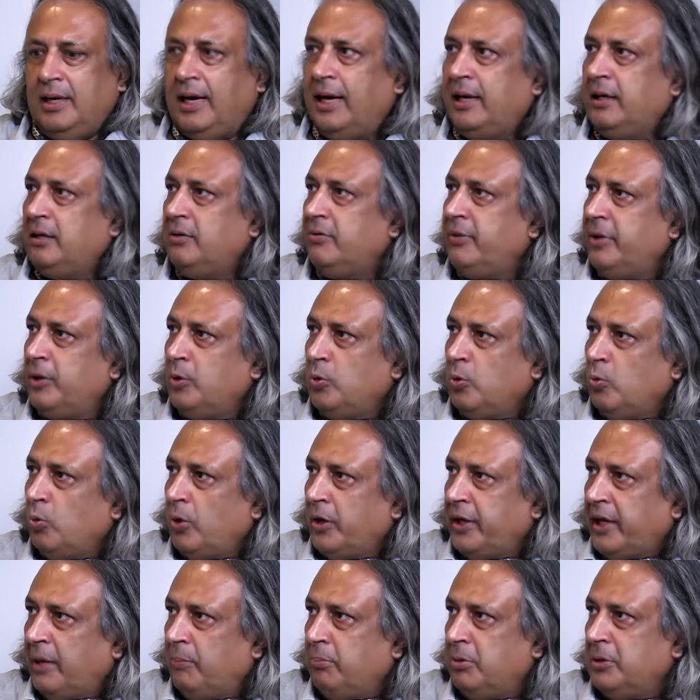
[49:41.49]
And we know
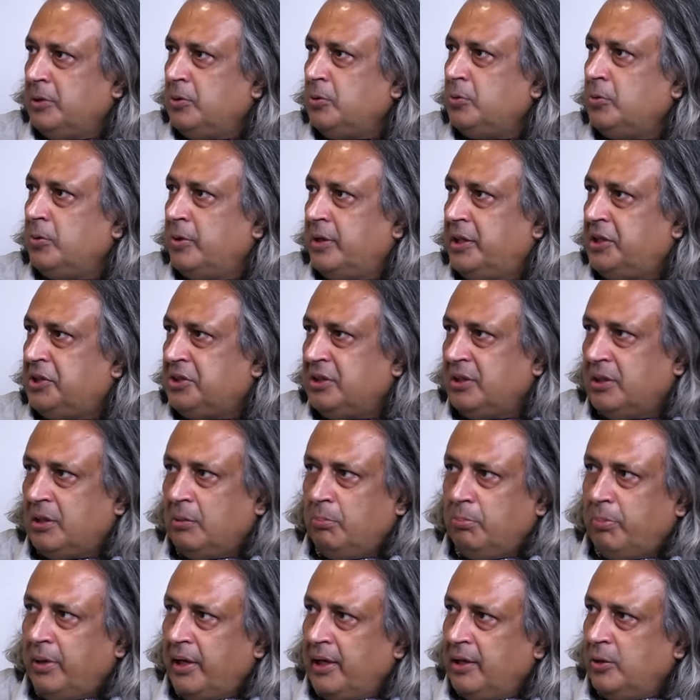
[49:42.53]
what happened to donation
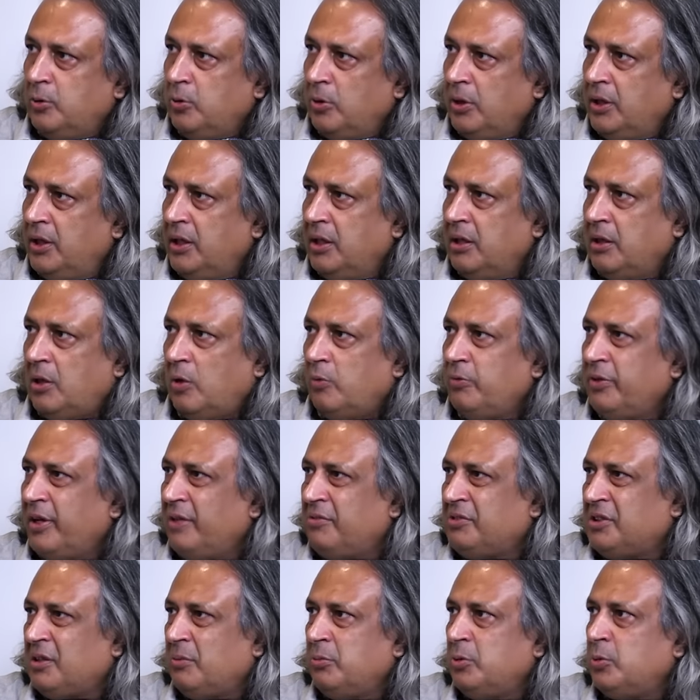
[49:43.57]
compared to earlier. Now we
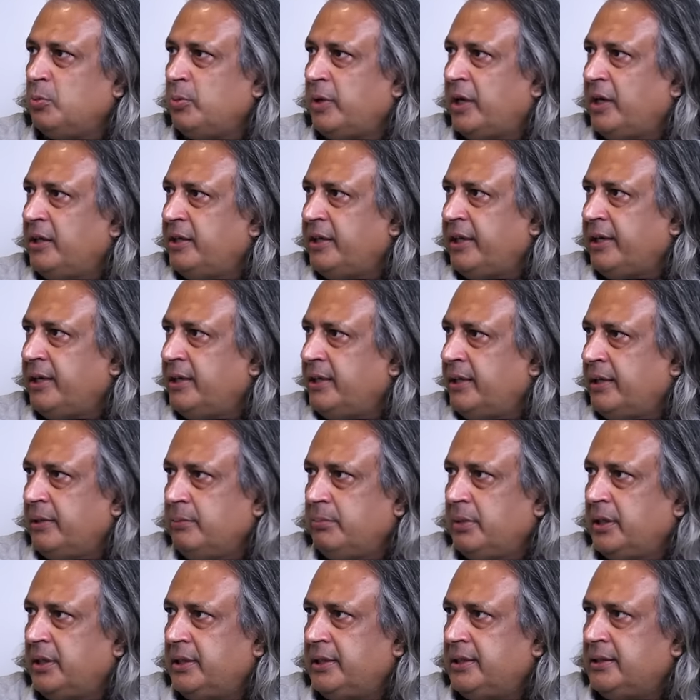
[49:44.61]
have some humanitarian
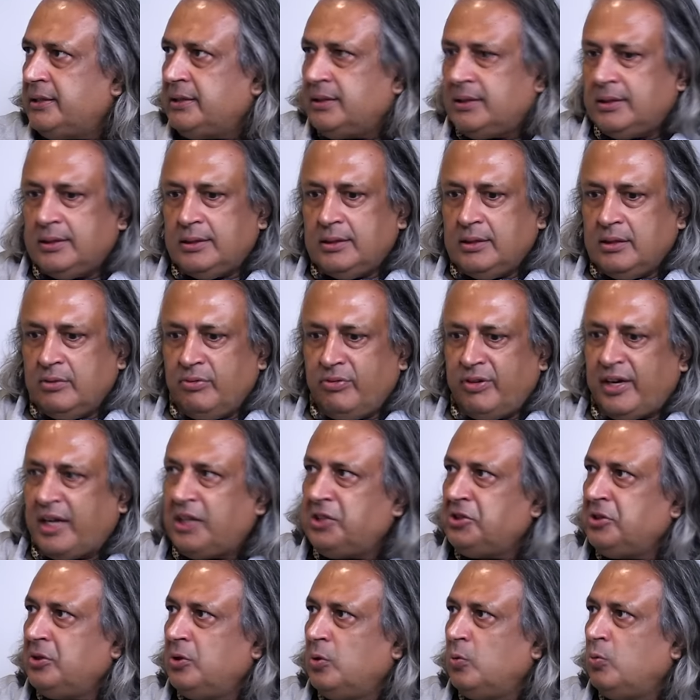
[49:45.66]
aid, but it's a
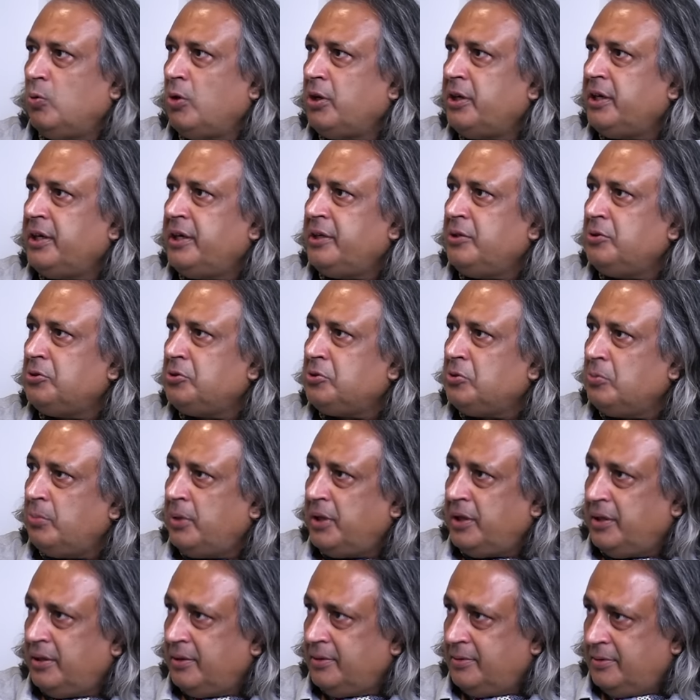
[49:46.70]
fraction of what it used to
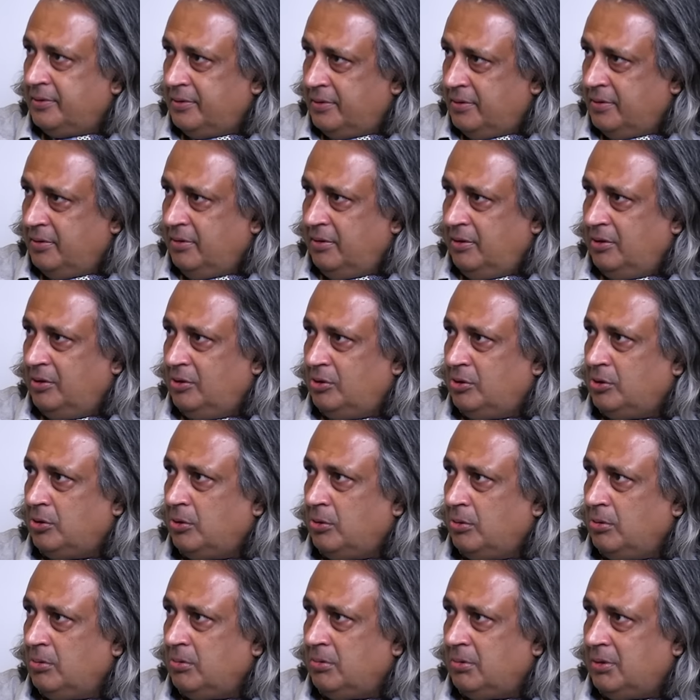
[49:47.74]
be. Mm.
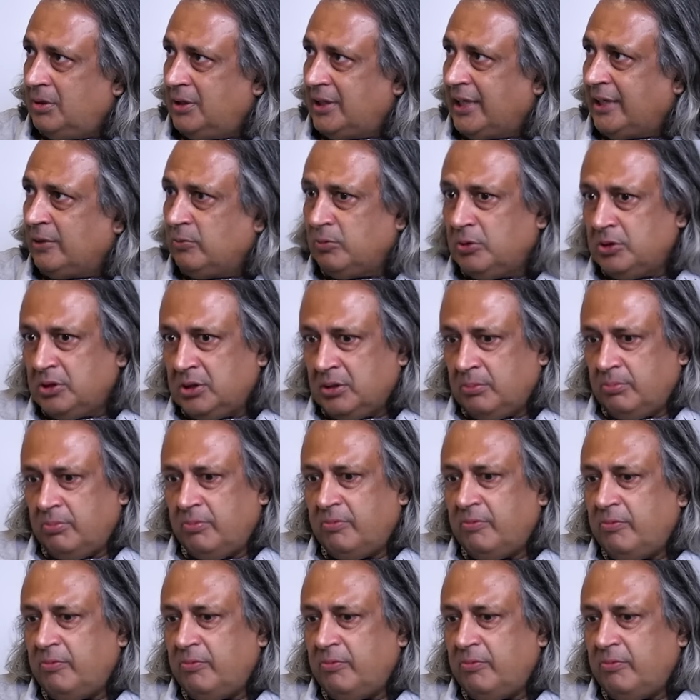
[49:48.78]
So that was a